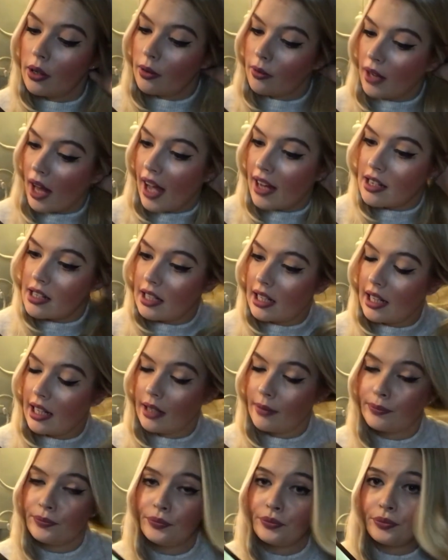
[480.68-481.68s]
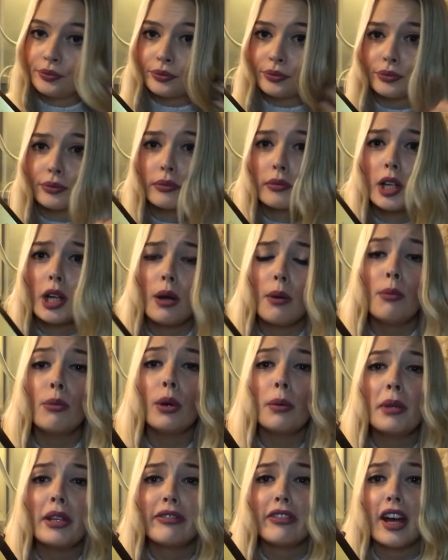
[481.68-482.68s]
you can actually
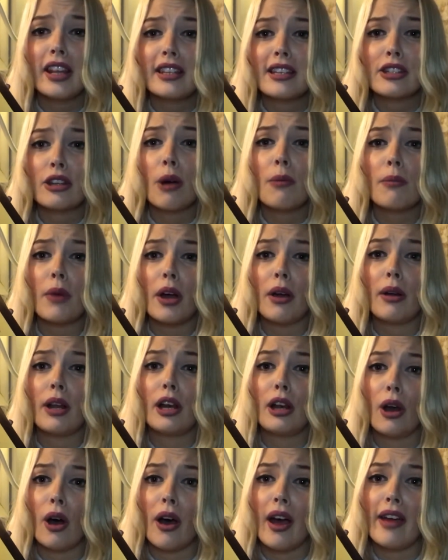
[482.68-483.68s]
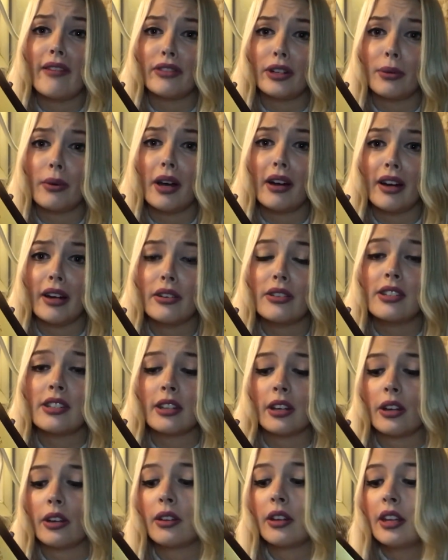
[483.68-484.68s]
probably find this combo a lot everywhere else,
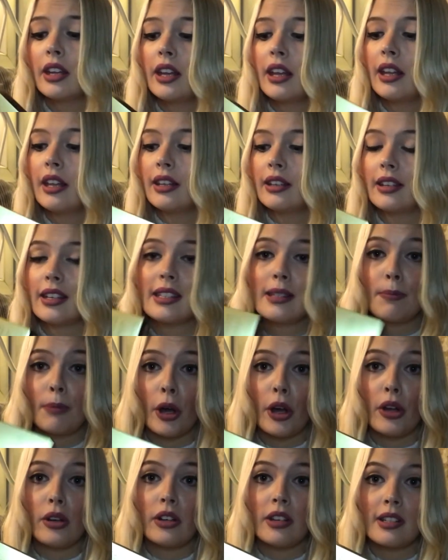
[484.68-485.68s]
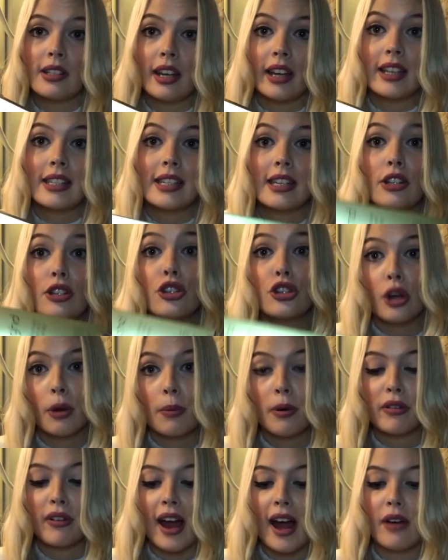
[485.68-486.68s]
so that's a bonus. Like I said,
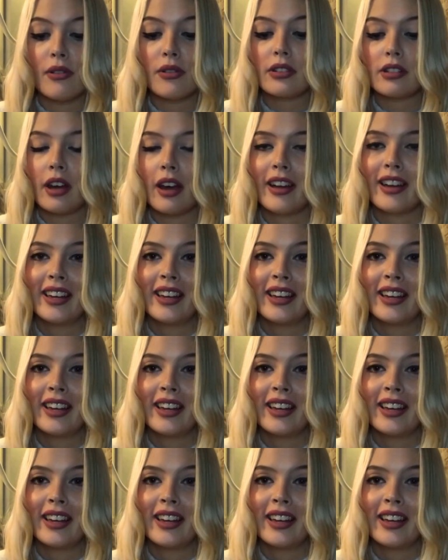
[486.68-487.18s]
shop around.